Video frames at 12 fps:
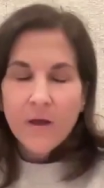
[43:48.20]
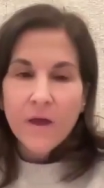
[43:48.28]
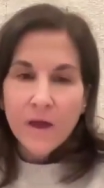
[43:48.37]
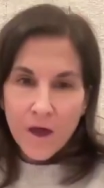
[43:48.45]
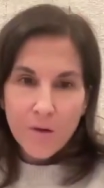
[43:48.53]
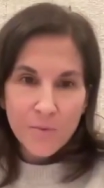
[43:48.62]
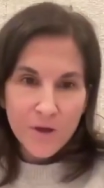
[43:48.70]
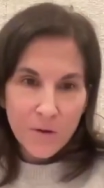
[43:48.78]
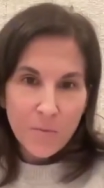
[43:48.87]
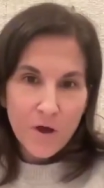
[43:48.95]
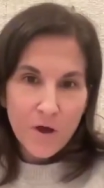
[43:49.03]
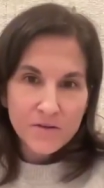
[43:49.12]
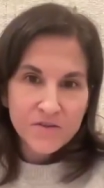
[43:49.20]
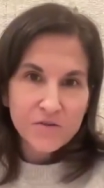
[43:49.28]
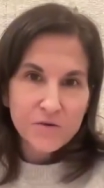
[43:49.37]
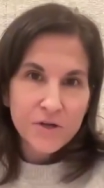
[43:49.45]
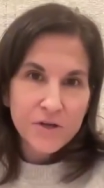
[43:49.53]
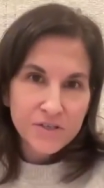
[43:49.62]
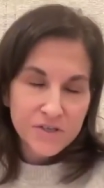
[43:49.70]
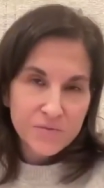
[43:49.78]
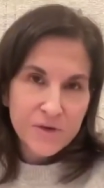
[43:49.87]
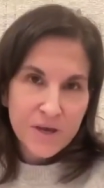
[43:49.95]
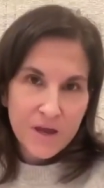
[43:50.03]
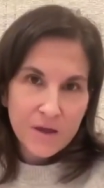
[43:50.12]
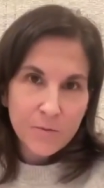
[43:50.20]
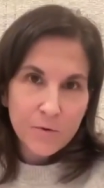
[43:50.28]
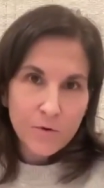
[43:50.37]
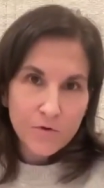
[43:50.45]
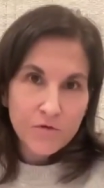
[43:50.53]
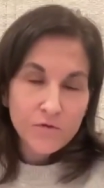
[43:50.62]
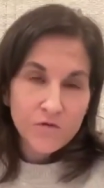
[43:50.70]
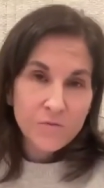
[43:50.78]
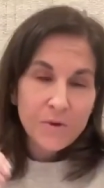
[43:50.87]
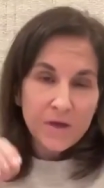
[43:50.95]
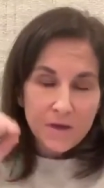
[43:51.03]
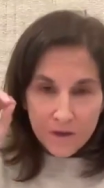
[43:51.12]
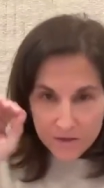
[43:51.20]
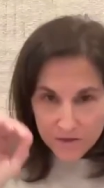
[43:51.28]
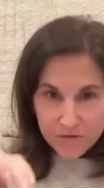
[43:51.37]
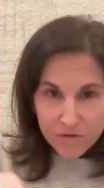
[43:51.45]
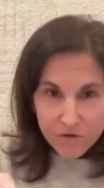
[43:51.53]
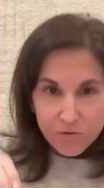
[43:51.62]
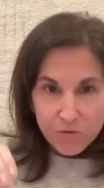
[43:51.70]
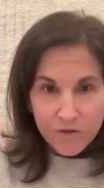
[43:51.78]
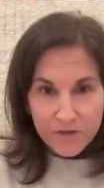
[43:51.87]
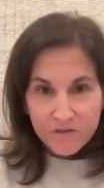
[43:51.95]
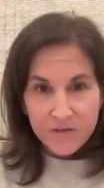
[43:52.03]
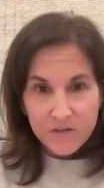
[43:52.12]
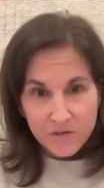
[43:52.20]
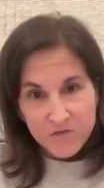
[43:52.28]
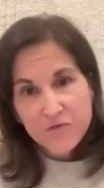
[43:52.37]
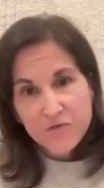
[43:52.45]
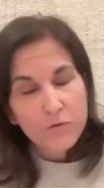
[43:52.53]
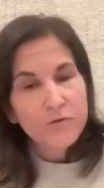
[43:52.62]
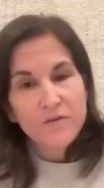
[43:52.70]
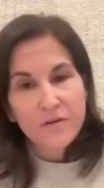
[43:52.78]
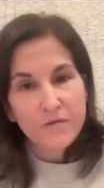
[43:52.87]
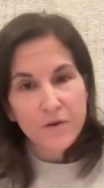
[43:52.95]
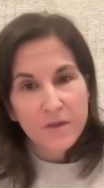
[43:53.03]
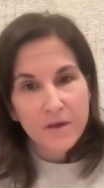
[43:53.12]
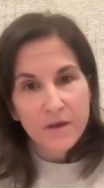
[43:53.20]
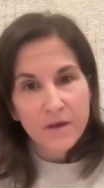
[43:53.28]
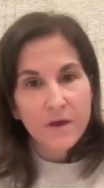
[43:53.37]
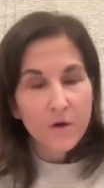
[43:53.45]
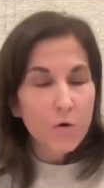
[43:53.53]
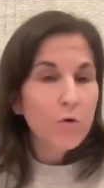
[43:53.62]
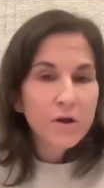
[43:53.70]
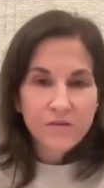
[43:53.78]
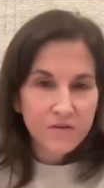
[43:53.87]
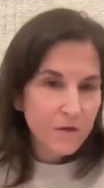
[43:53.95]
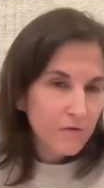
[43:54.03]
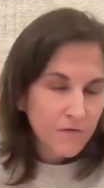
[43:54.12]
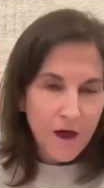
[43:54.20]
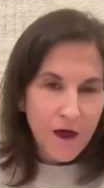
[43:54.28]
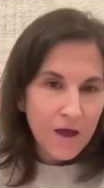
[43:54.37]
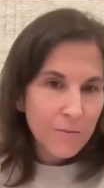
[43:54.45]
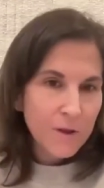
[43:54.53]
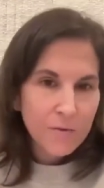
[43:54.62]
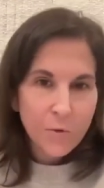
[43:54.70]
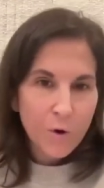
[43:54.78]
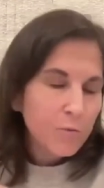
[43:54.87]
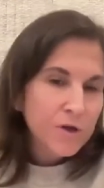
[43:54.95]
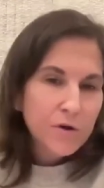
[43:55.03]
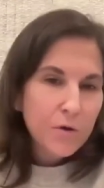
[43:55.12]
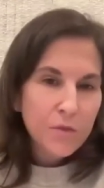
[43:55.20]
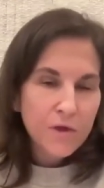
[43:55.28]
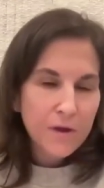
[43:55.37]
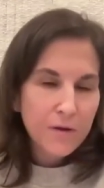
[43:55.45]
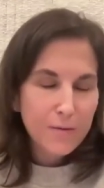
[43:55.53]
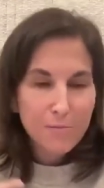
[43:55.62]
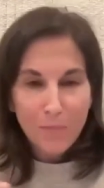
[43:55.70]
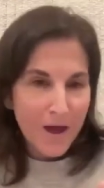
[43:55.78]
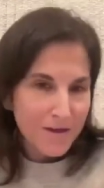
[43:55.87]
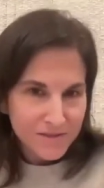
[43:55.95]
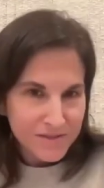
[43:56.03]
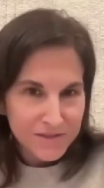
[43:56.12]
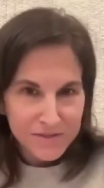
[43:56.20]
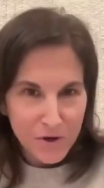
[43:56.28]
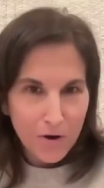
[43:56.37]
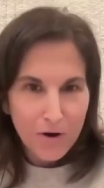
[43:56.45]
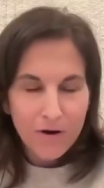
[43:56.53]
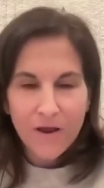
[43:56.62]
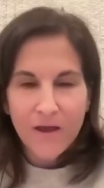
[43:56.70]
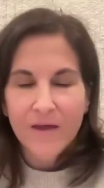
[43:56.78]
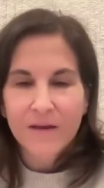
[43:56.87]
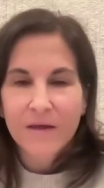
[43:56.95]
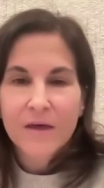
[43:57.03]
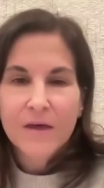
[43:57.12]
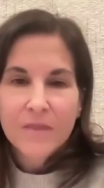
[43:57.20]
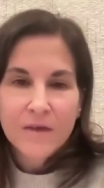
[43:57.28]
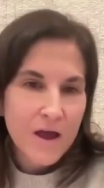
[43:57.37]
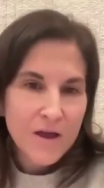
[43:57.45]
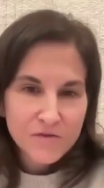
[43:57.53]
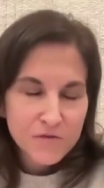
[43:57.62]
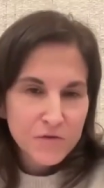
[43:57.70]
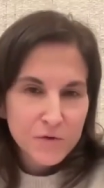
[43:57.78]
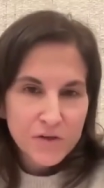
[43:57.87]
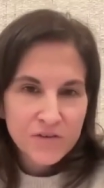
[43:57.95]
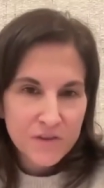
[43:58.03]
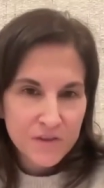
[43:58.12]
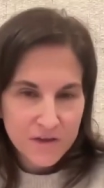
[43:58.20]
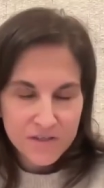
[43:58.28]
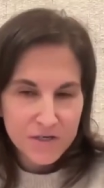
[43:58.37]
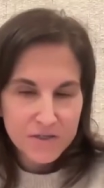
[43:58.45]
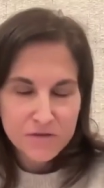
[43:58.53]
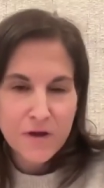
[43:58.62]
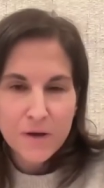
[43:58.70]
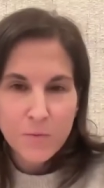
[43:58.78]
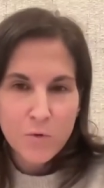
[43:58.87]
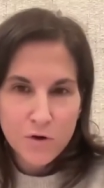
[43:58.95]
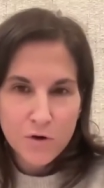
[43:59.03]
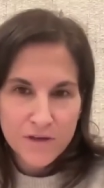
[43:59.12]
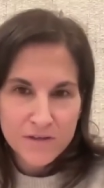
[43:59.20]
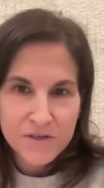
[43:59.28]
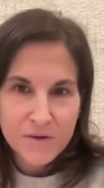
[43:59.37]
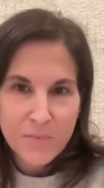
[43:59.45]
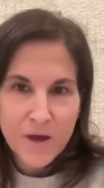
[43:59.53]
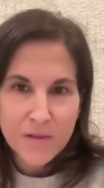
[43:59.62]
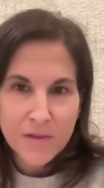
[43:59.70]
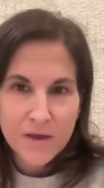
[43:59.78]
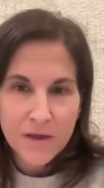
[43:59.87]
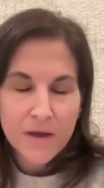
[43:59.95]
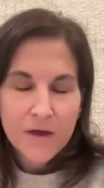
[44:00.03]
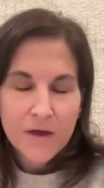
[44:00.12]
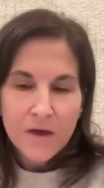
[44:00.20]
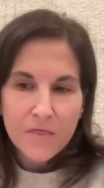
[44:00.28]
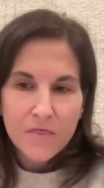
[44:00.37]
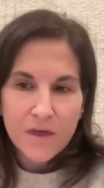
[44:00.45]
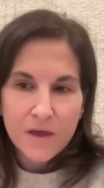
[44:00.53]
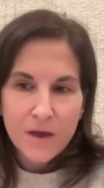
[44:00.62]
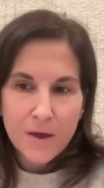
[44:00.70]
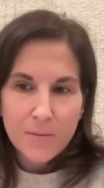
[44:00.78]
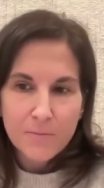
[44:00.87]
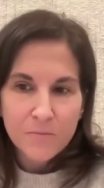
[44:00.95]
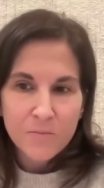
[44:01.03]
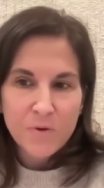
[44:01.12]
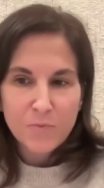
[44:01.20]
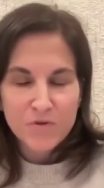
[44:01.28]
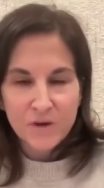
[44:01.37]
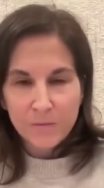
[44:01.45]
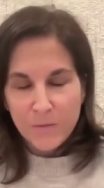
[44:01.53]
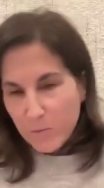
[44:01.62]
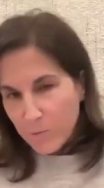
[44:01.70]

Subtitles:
incumbent upon the student to be able to speak individually to each school differently according to their vibe and what we know their biases are and the kinds of students that they tend to find more or less compelling. I think people